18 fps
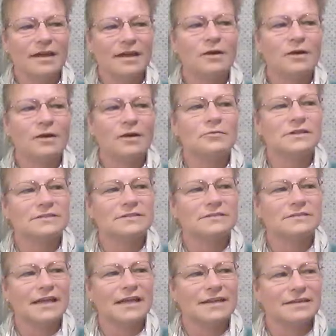I always
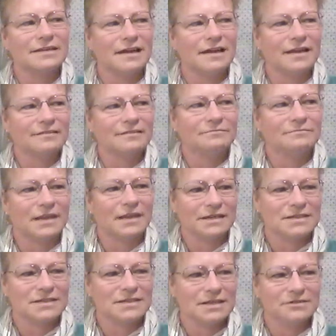like I
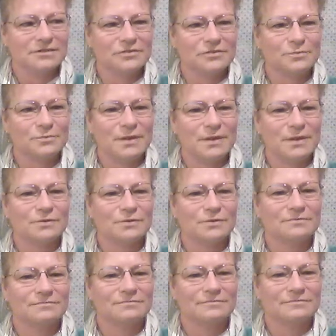like to interview
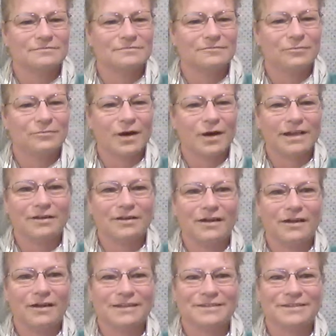people. Why
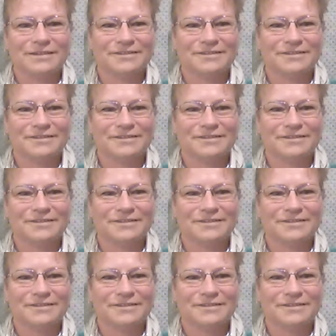not?